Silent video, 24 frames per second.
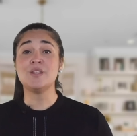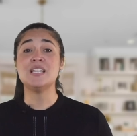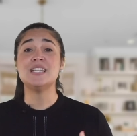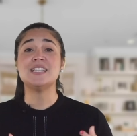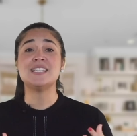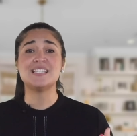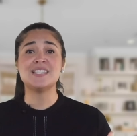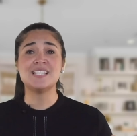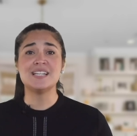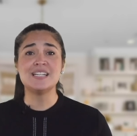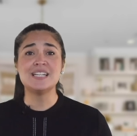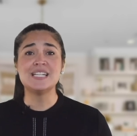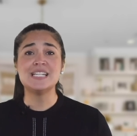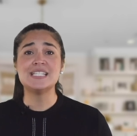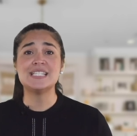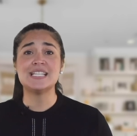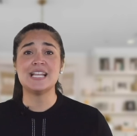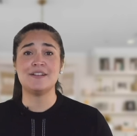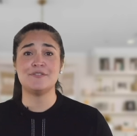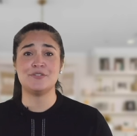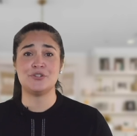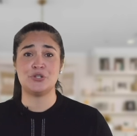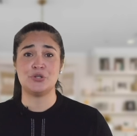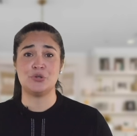Studies
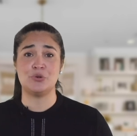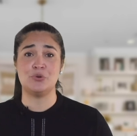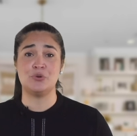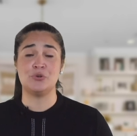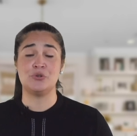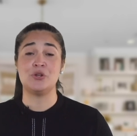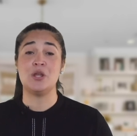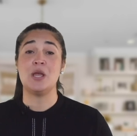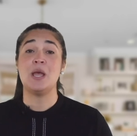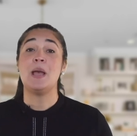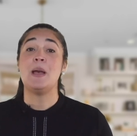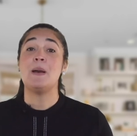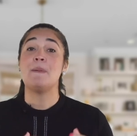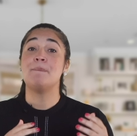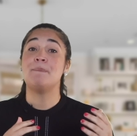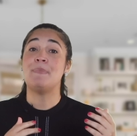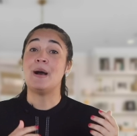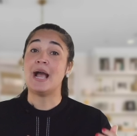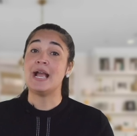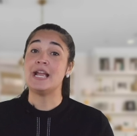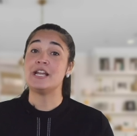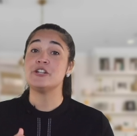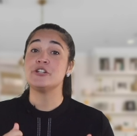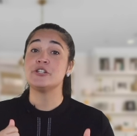have shown
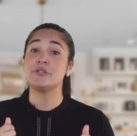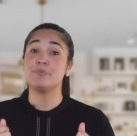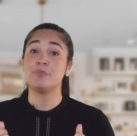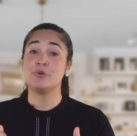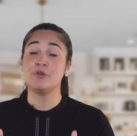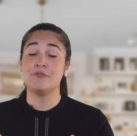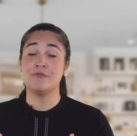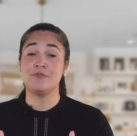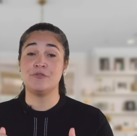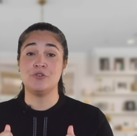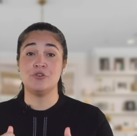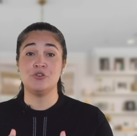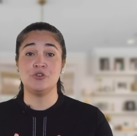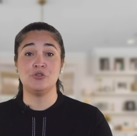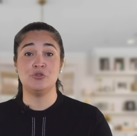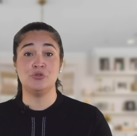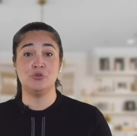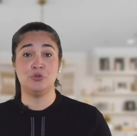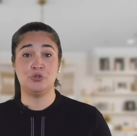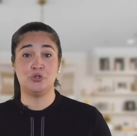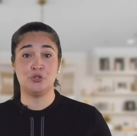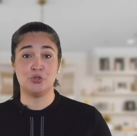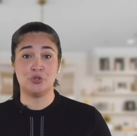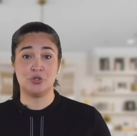buyers prefer
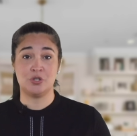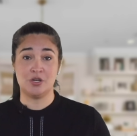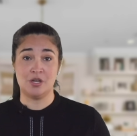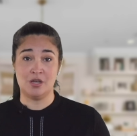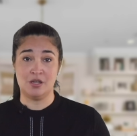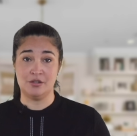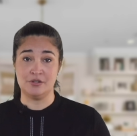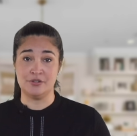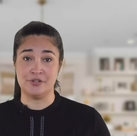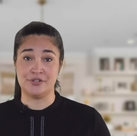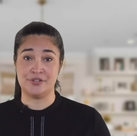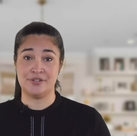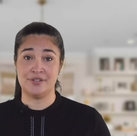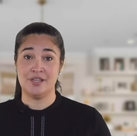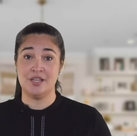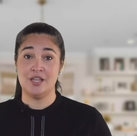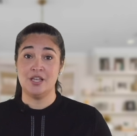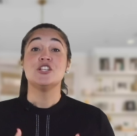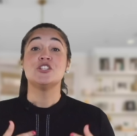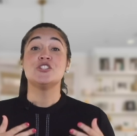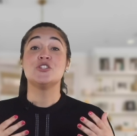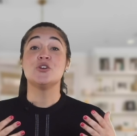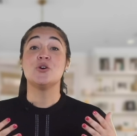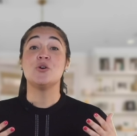neutral colors,
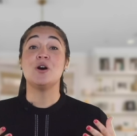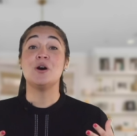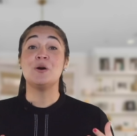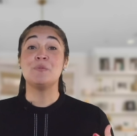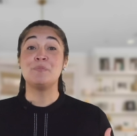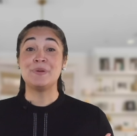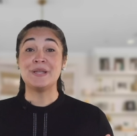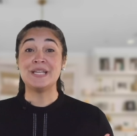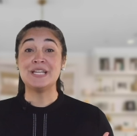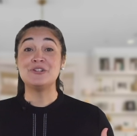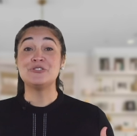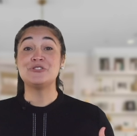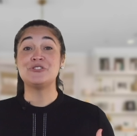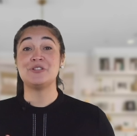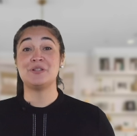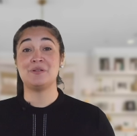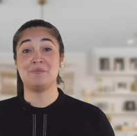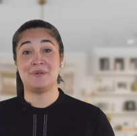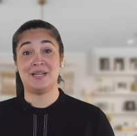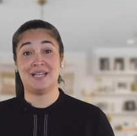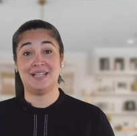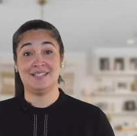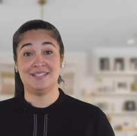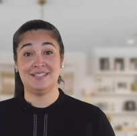so appeal to the
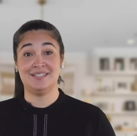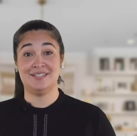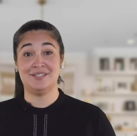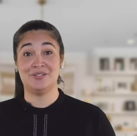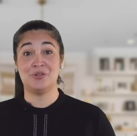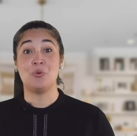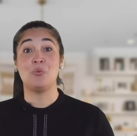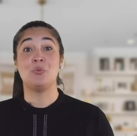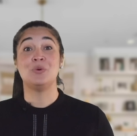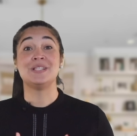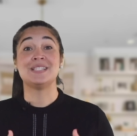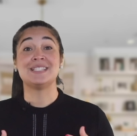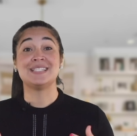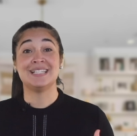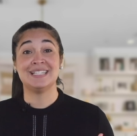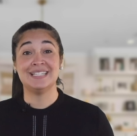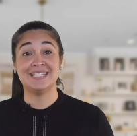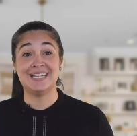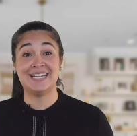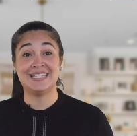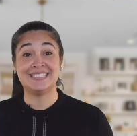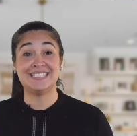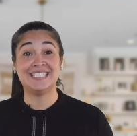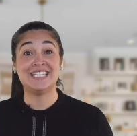masses when
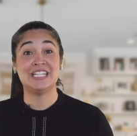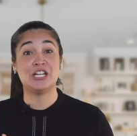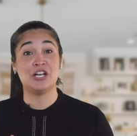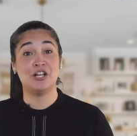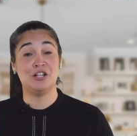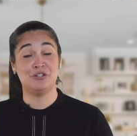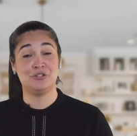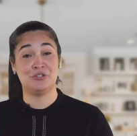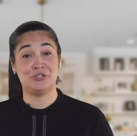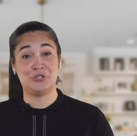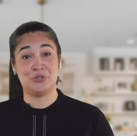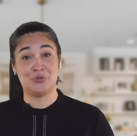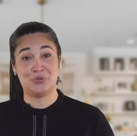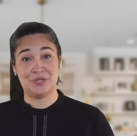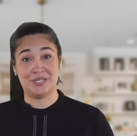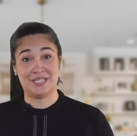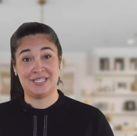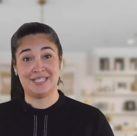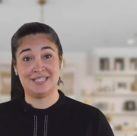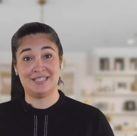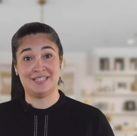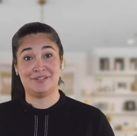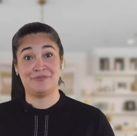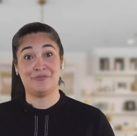selecting color
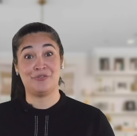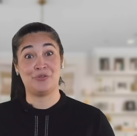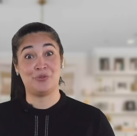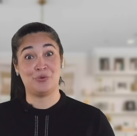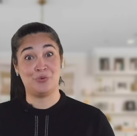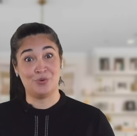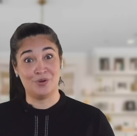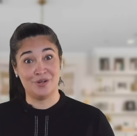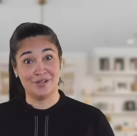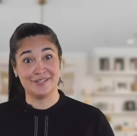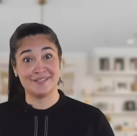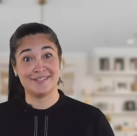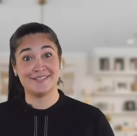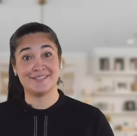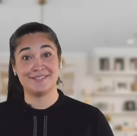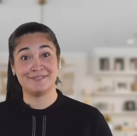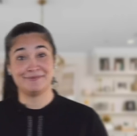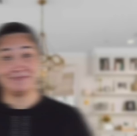choices for the walls.